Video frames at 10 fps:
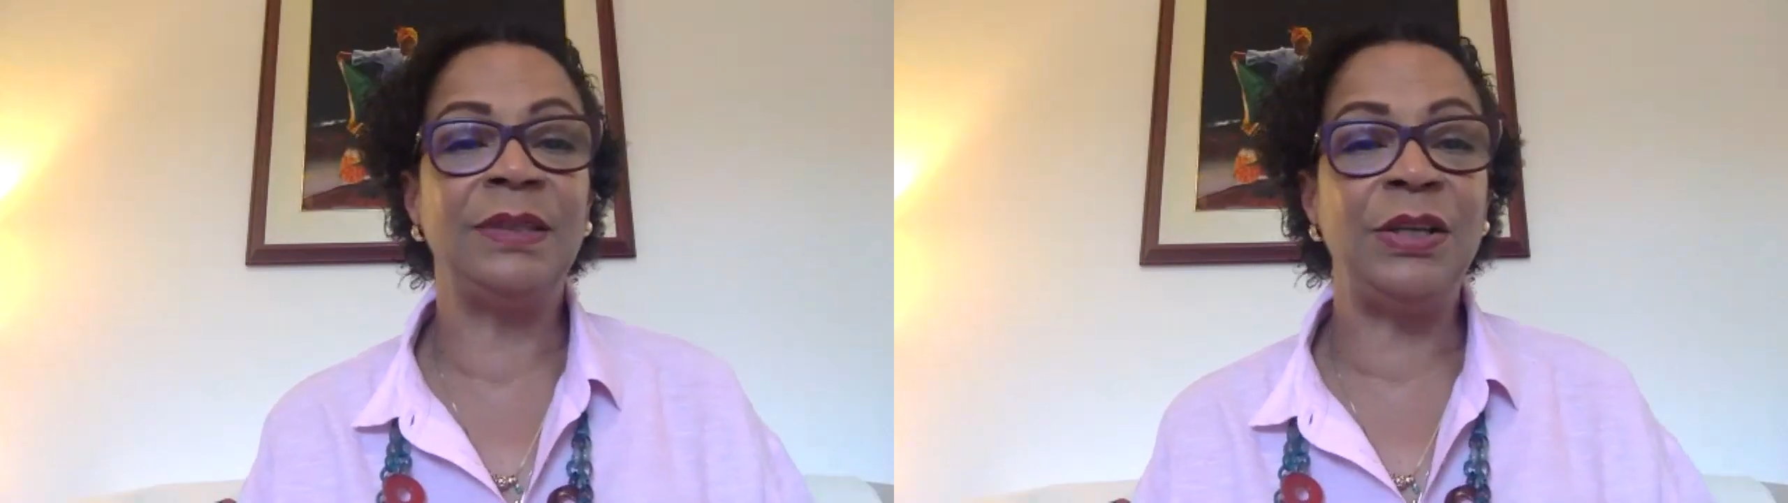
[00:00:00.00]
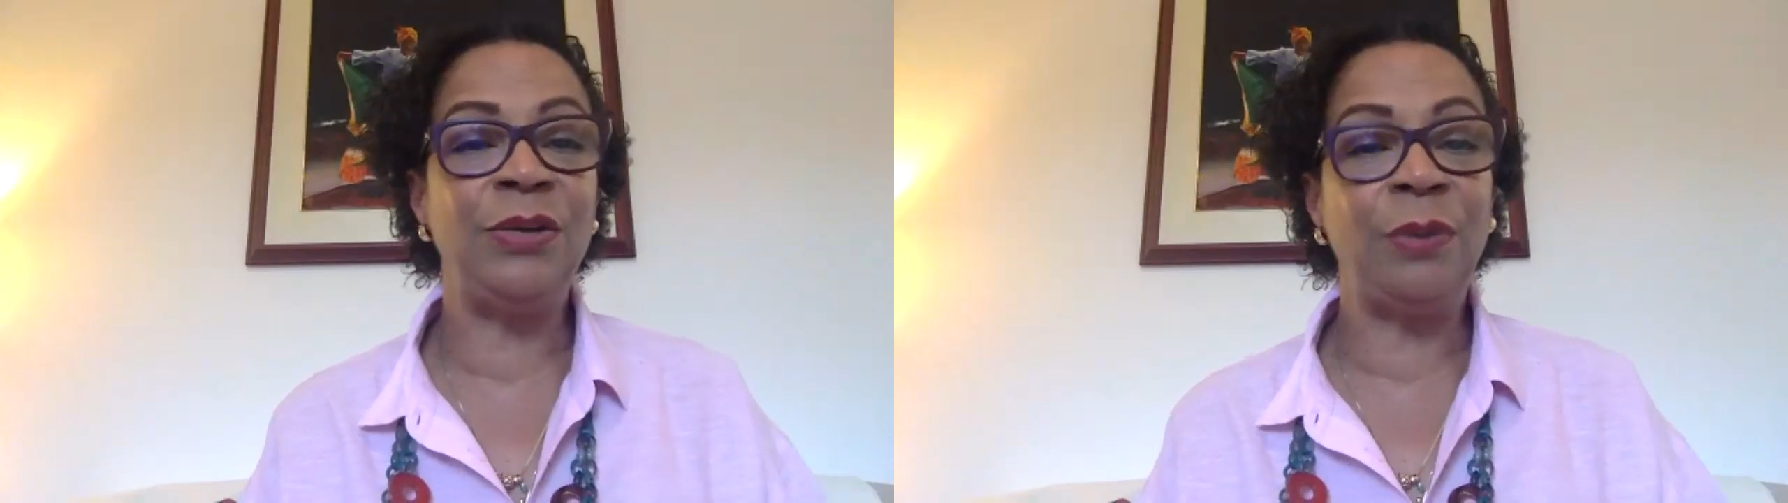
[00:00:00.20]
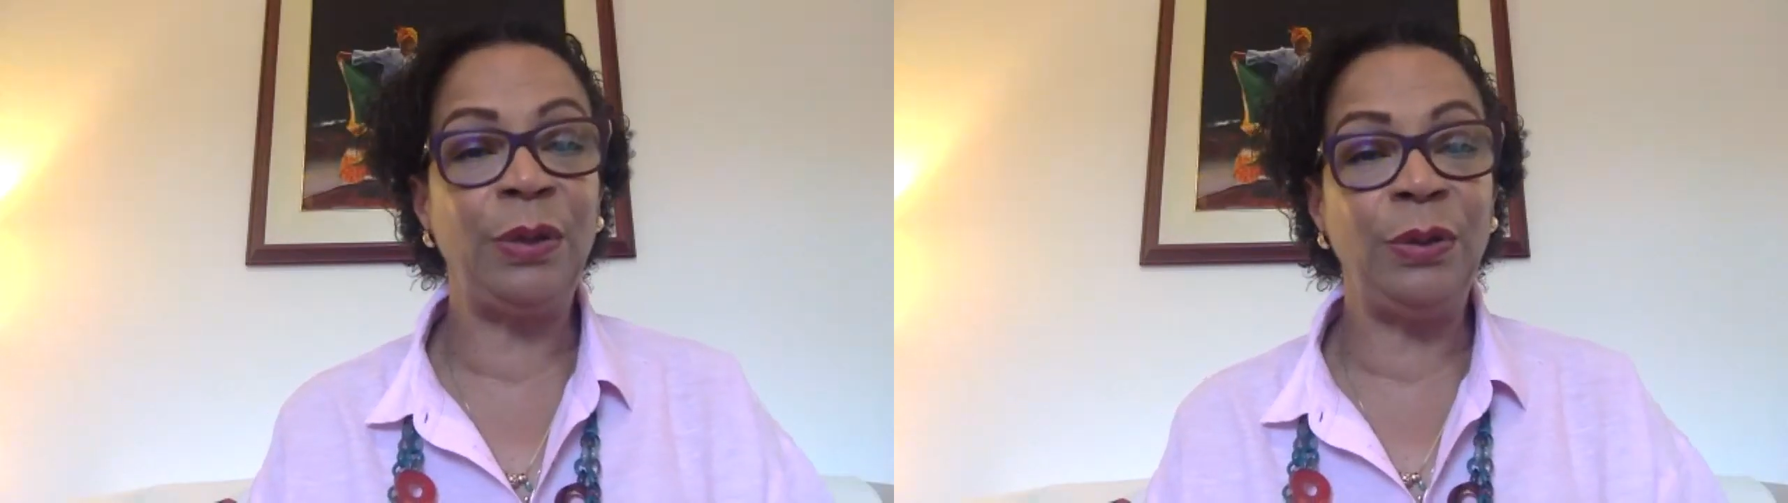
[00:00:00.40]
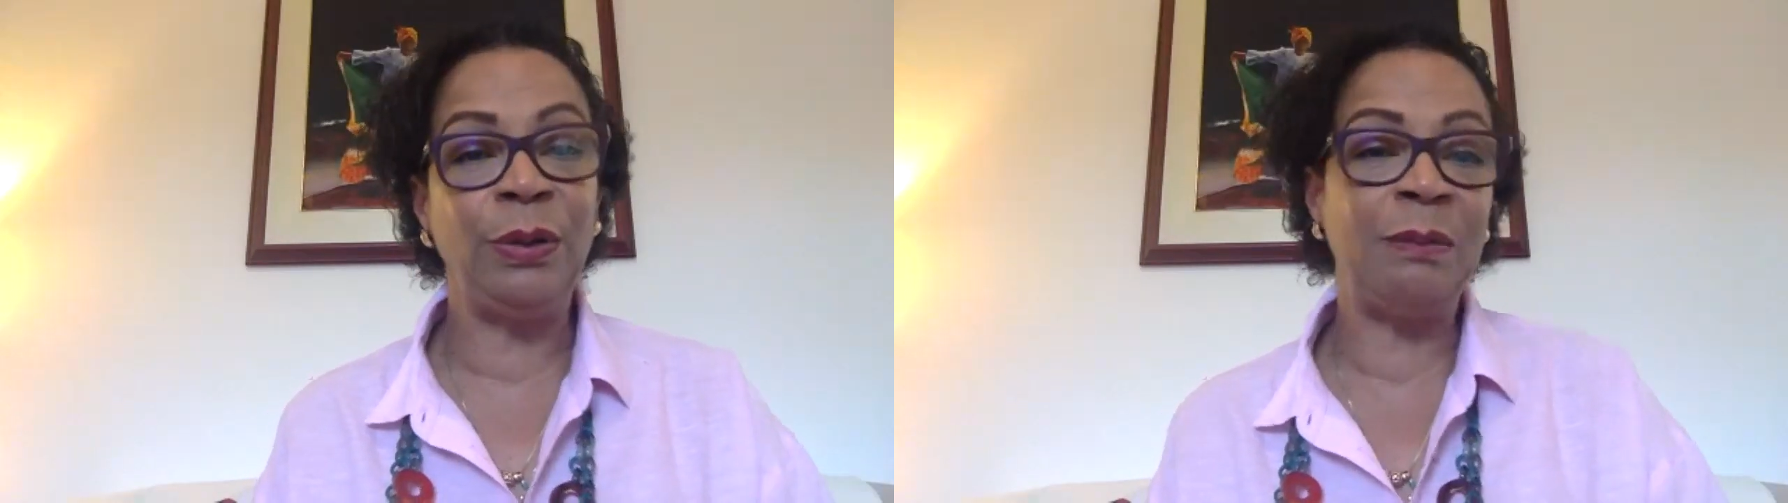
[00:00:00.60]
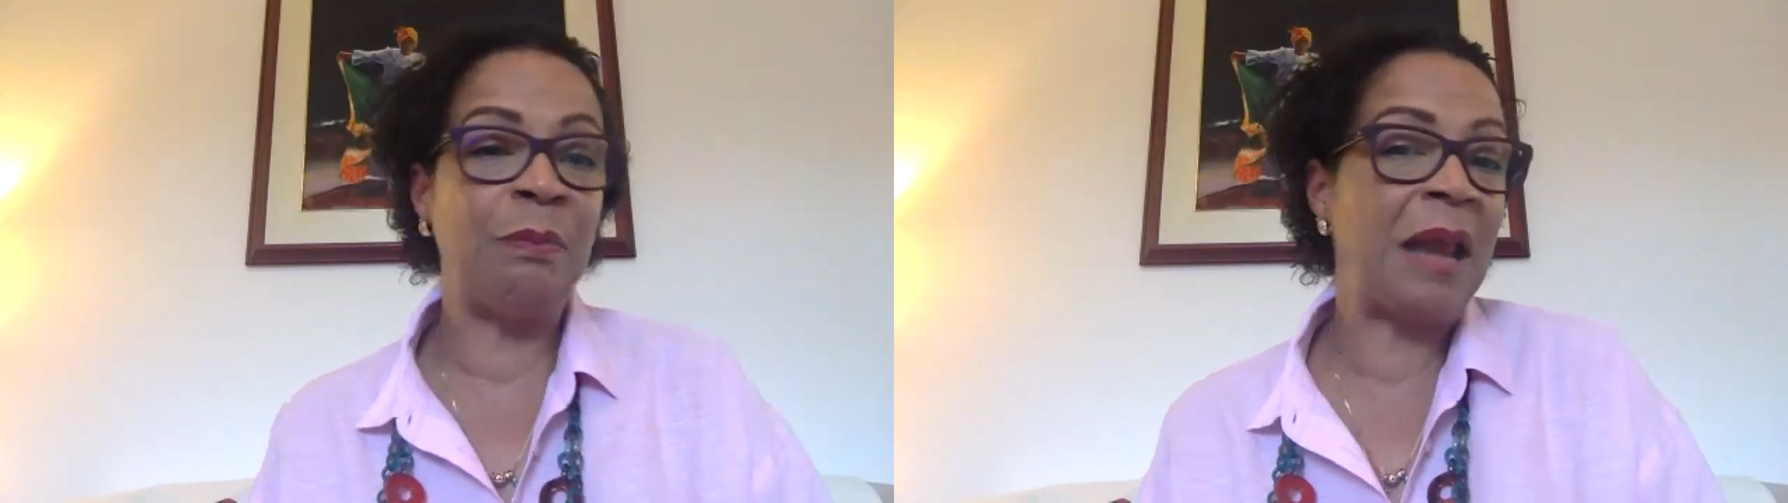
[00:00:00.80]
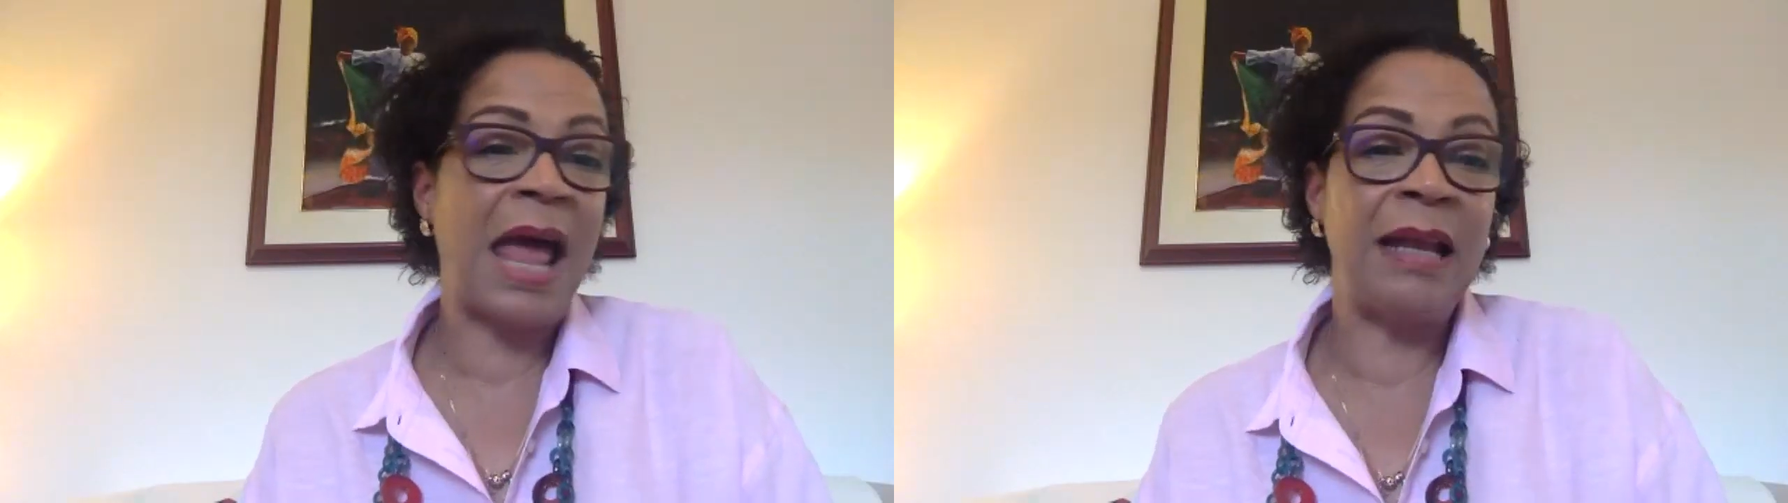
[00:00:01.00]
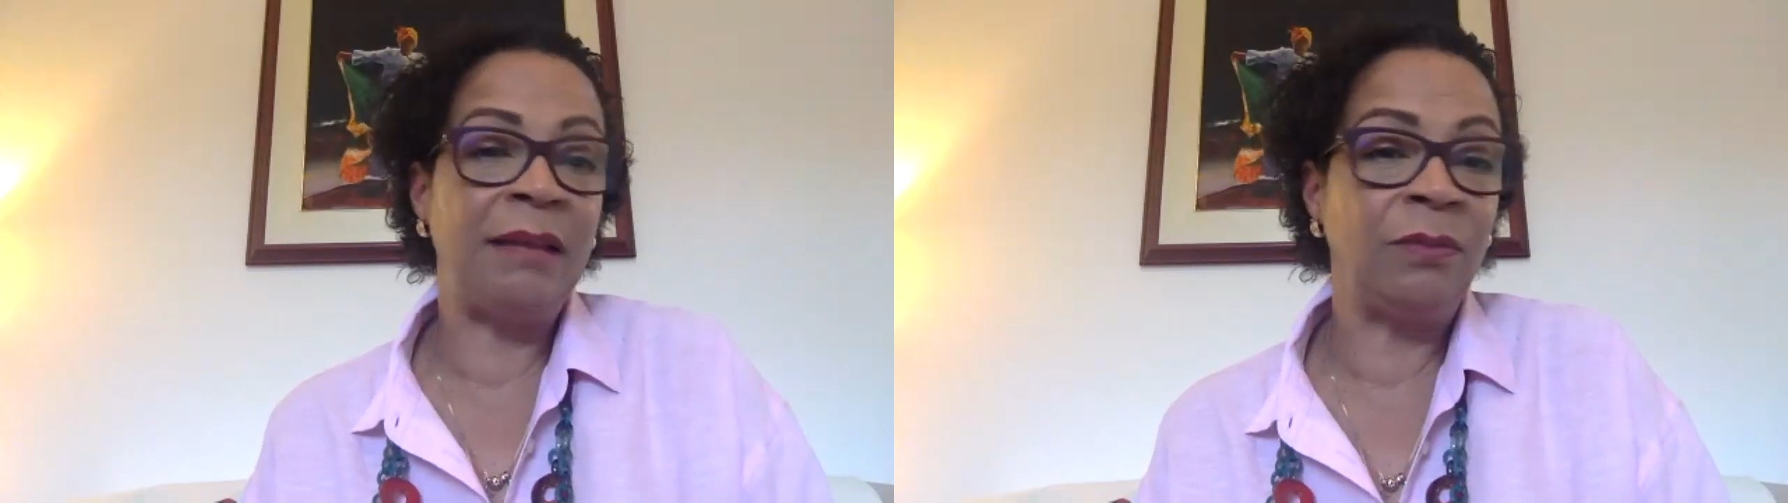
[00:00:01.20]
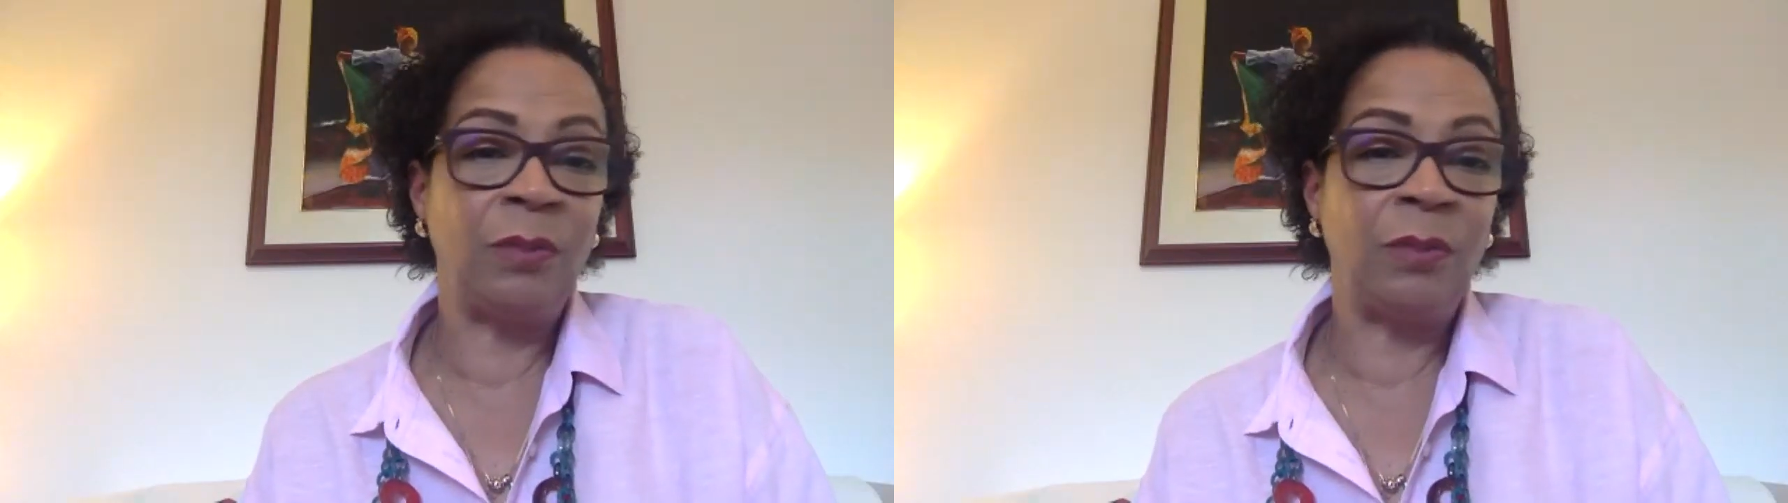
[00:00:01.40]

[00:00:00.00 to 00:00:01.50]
you can plan